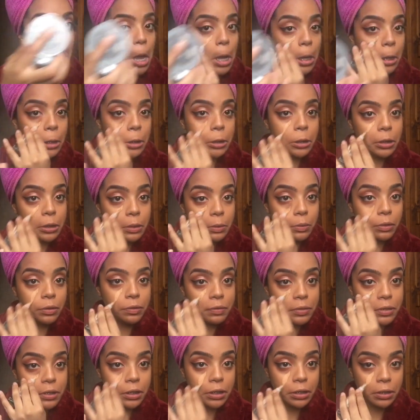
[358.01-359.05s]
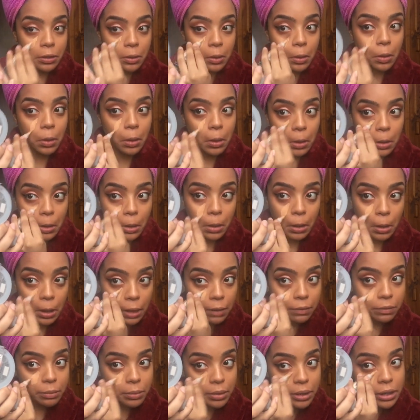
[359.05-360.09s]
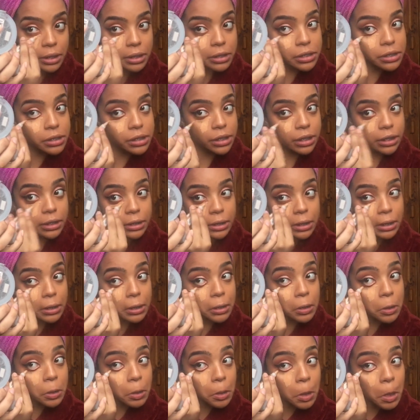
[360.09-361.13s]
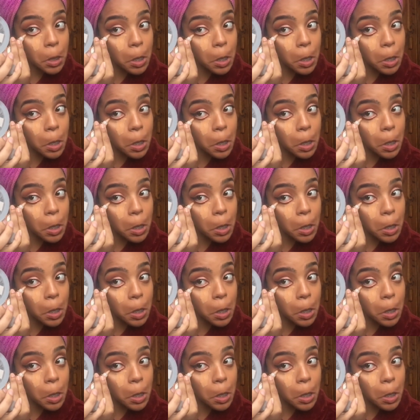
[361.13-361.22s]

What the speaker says: Honestly, we've seen it all. Everybody has seen this.